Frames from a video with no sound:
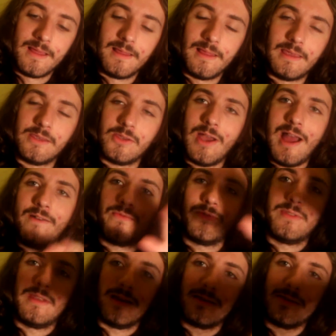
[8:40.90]
you have
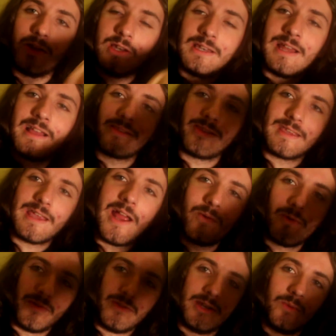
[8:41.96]
it that has the
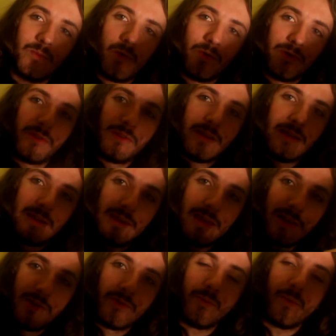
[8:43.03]
carrot that it wants to
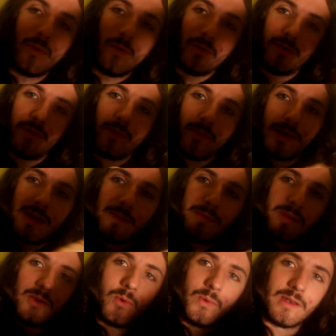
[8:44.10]
get towards, so it
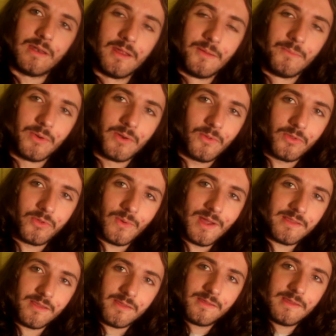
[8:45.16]
keeps going, but it also
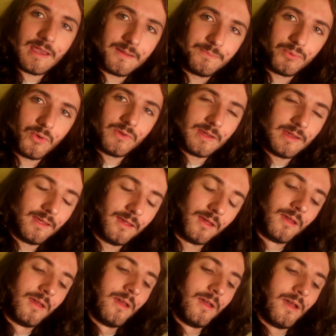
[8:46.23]
has a stick prodding it.
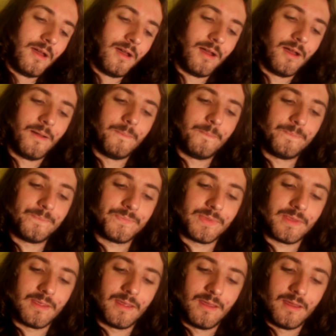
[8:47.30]

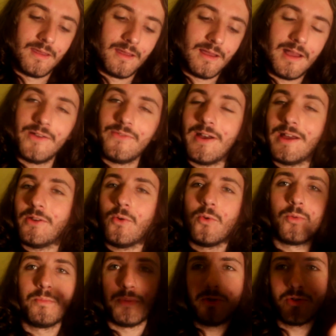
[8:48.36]
I've had a
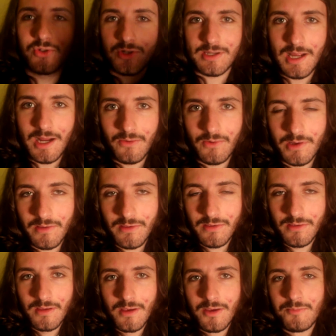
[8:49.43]
whole bunch of
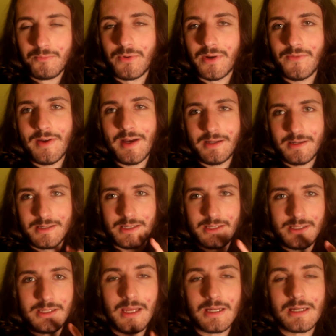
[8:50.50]
carrots, but I've had a
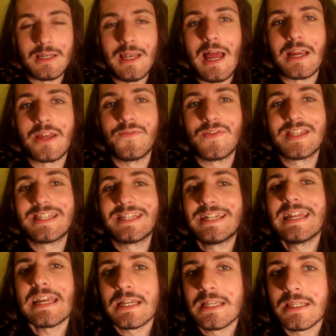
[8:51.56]
distinct lack of
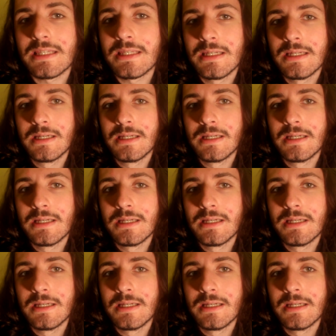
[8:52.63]
sticks